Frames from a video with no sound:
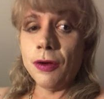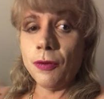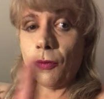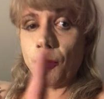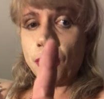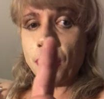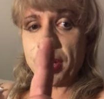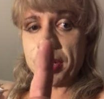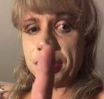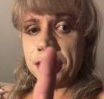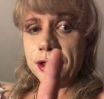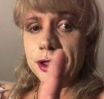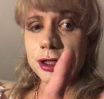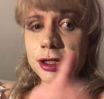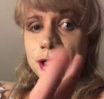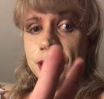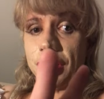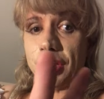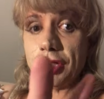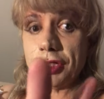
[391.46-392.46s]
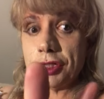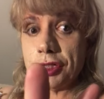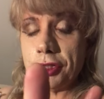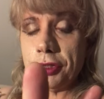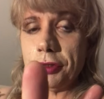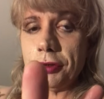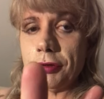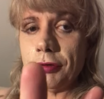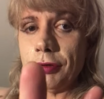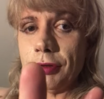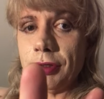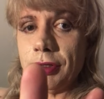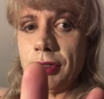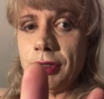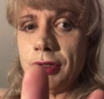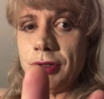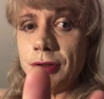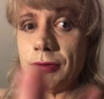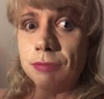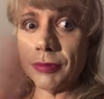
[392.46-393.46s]
One. Two.
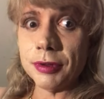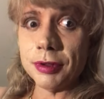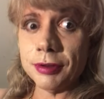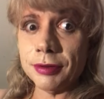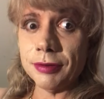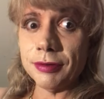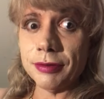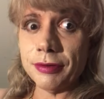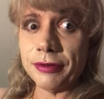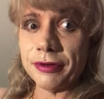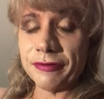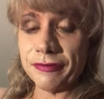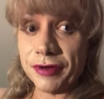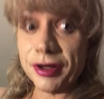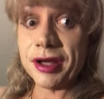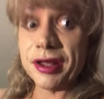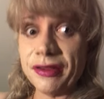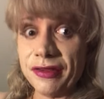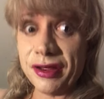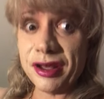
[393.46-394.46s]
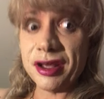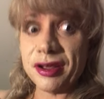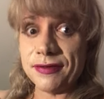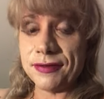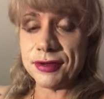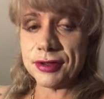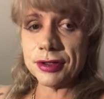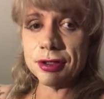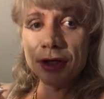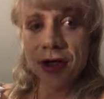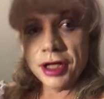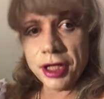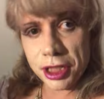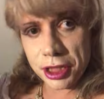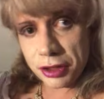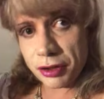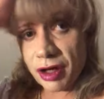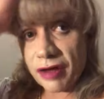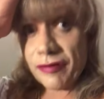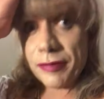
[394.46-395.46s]
Well, they're fucking thieves.
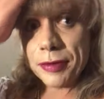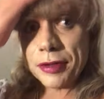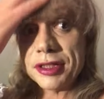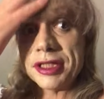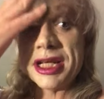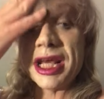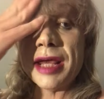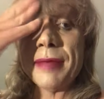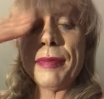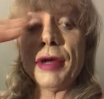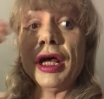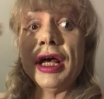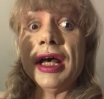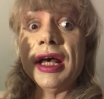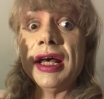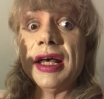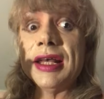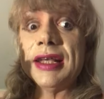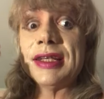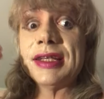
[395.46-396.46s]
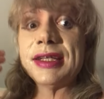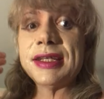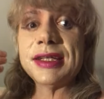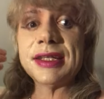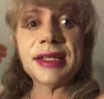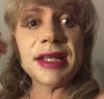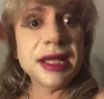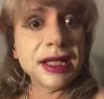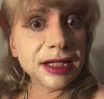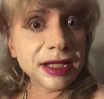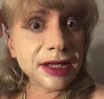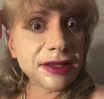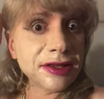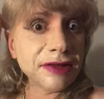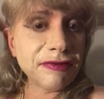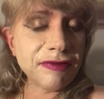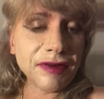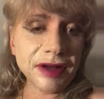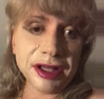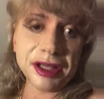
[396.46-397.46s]
You have them on tape stealing
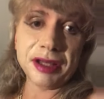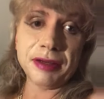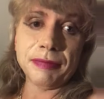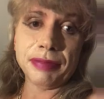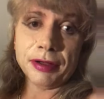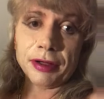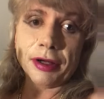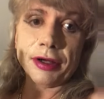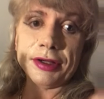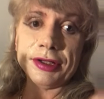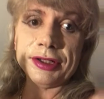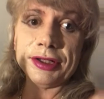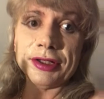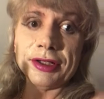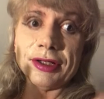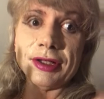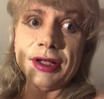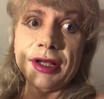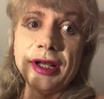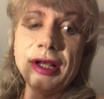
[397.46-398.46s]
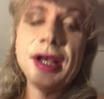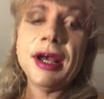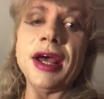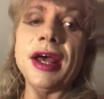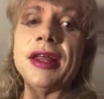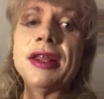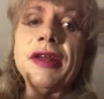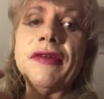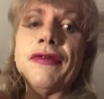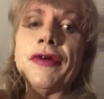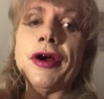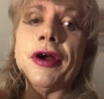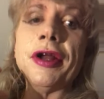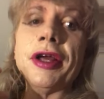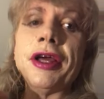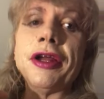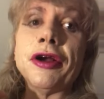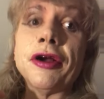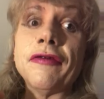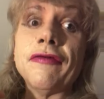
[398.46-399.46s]
the fucking purse, and then for her
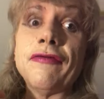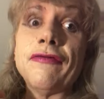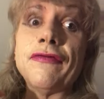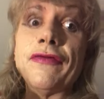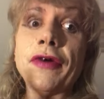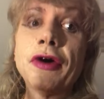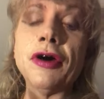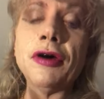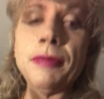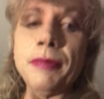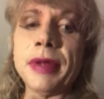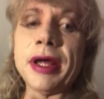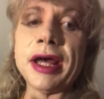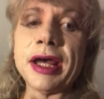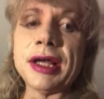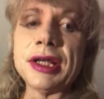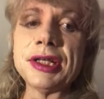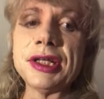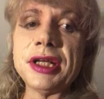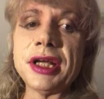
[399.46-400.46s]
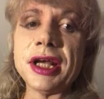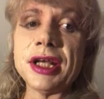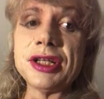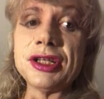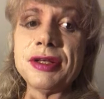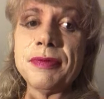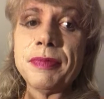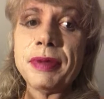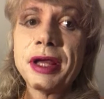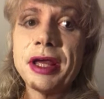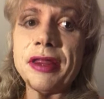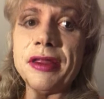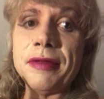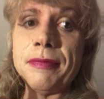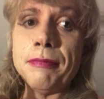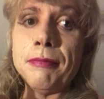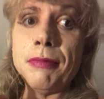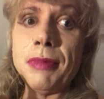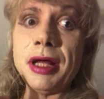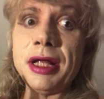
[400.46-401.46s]
to get her phone back, she has to pay
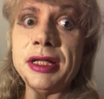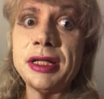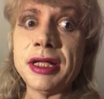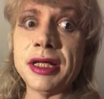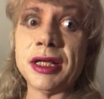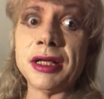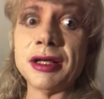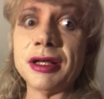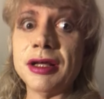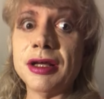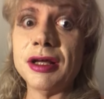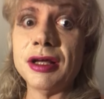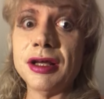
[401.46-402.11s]
them money.